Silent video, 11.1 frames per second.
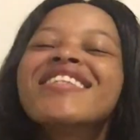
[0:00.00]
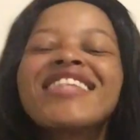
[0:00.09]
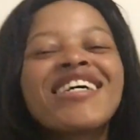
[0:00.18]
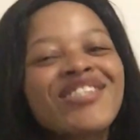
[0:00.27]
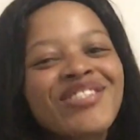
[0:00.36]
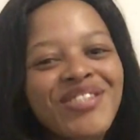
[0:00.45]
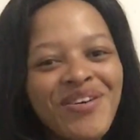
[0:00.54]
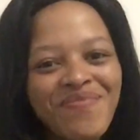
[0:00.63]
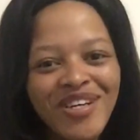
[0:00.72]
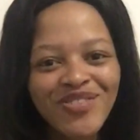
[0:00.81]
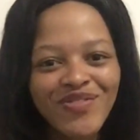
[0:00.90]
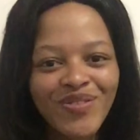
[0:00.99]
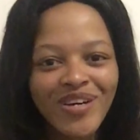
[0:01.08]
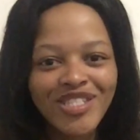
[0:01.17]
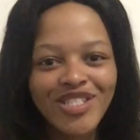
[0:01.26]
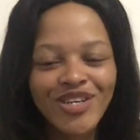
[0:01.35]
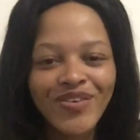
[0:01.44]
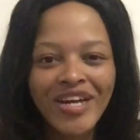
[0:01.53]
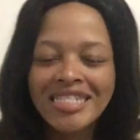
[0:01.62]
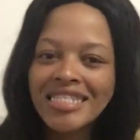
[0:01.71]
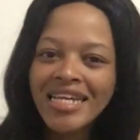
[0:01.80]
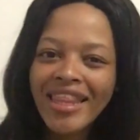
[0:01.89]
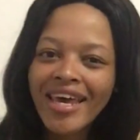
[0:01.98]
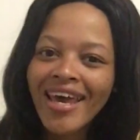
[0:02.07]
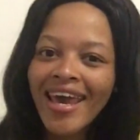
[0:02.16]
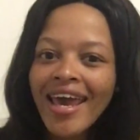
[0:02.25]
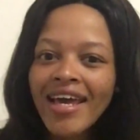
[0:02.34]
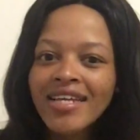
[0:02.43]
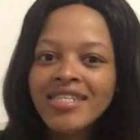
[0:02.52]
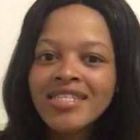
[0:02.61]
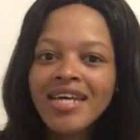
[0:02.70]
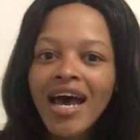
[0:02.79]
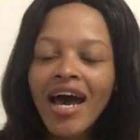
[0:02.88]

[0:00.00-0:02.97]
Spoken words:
Thank you so much for watching right till the end.